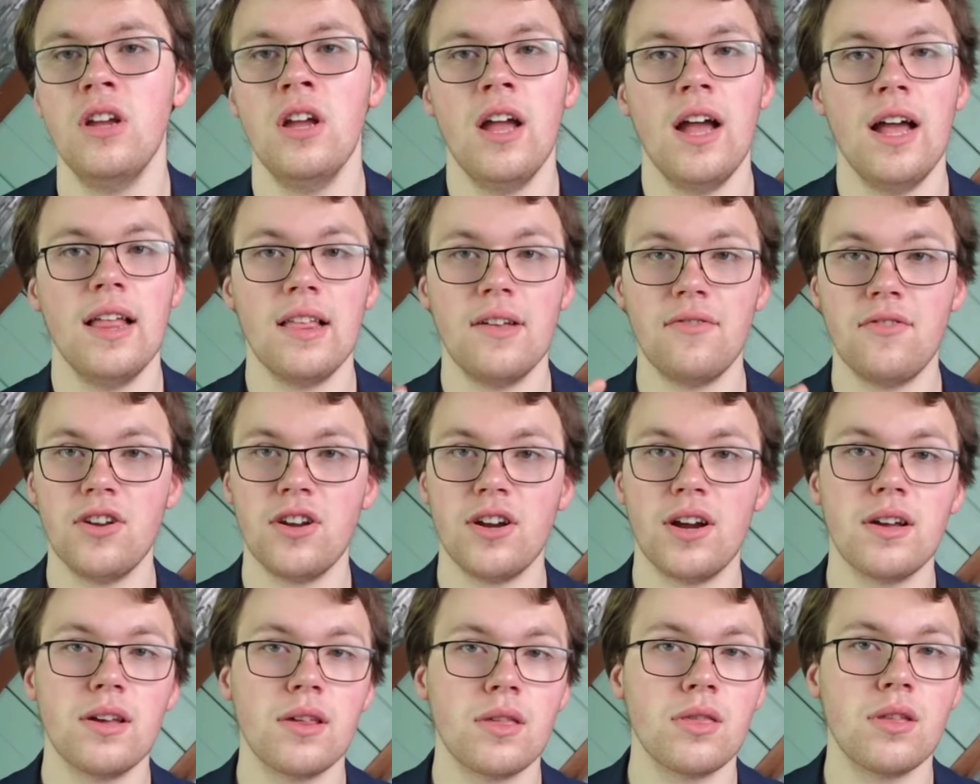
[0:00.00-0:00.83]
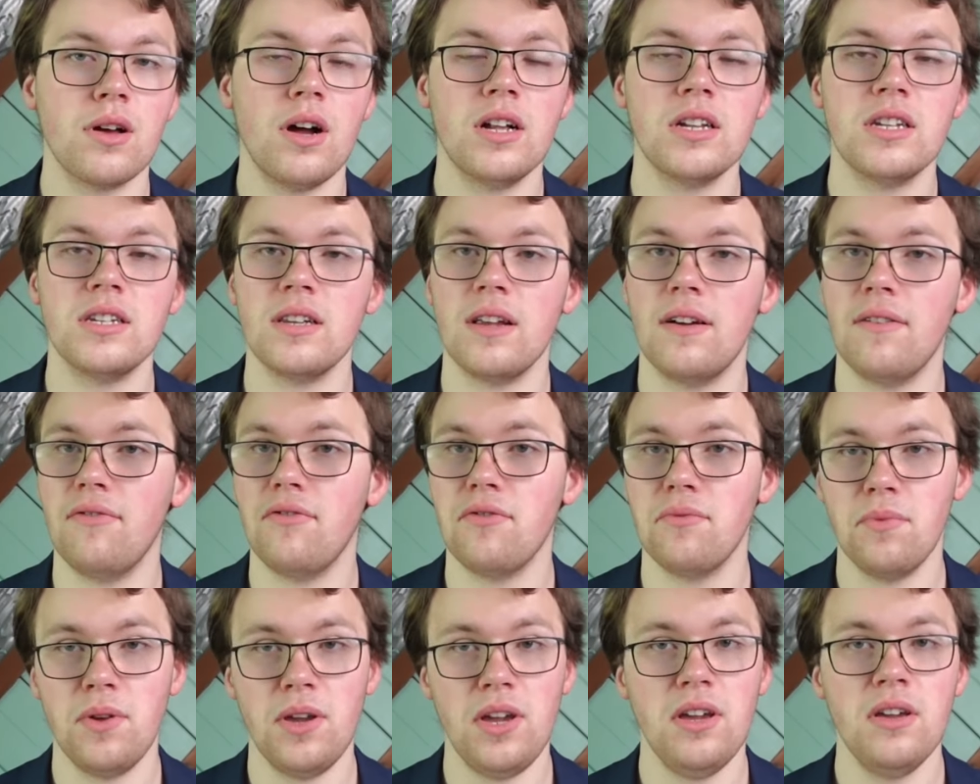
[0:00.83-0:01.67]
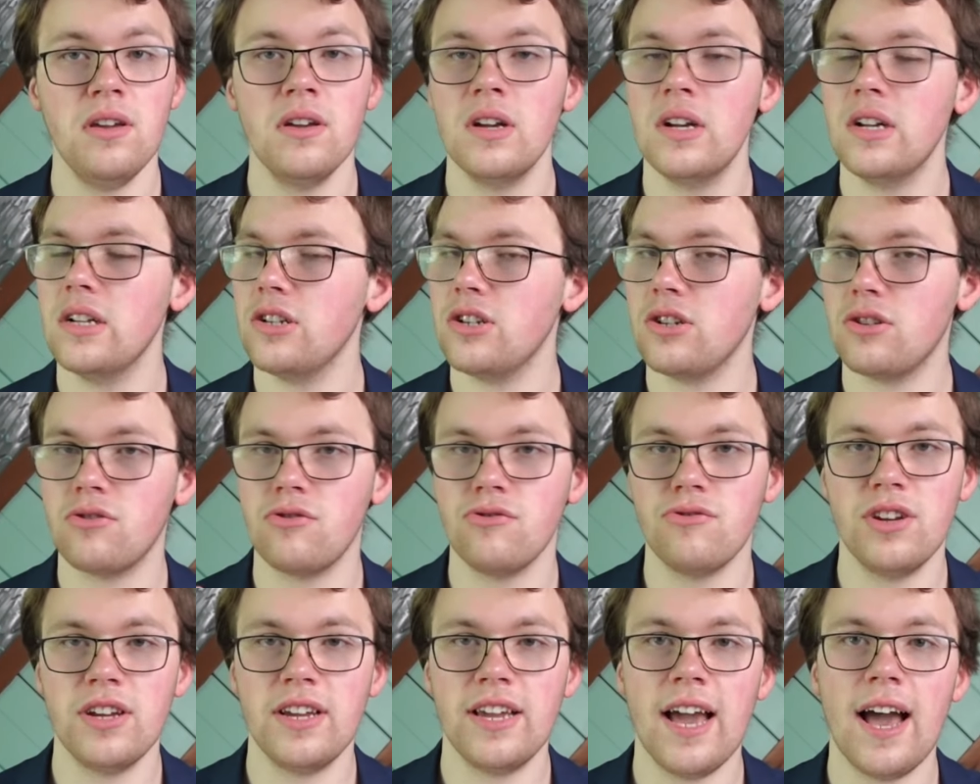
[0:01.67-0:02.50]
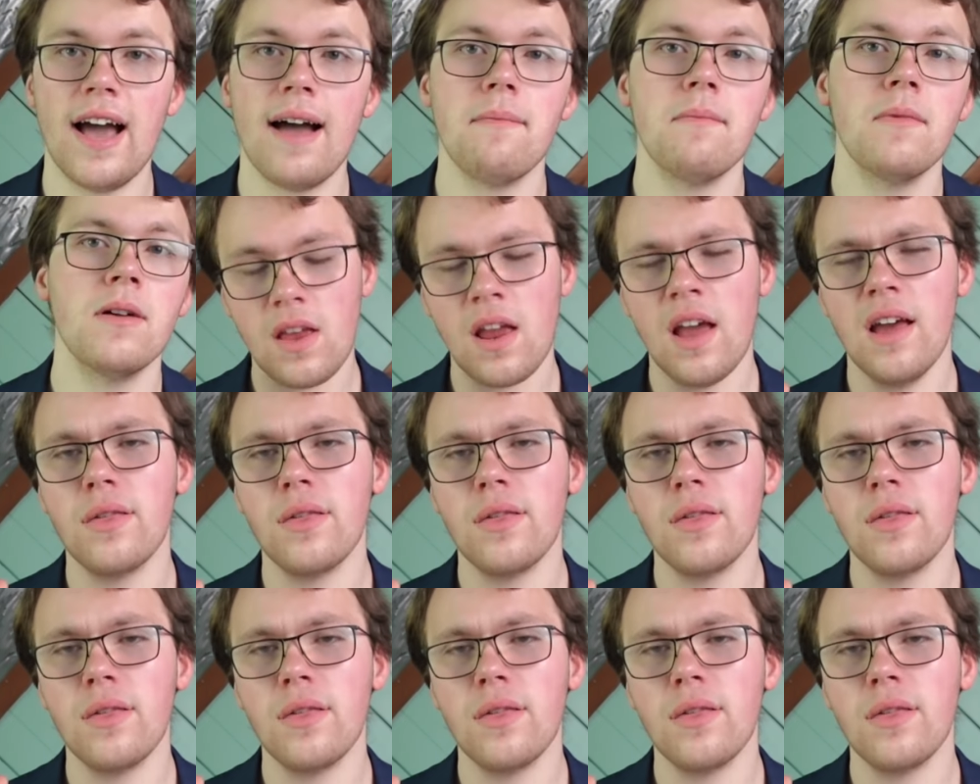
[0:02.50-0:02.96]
I'd love to hear your guys' thoughts uh, for me just to recap,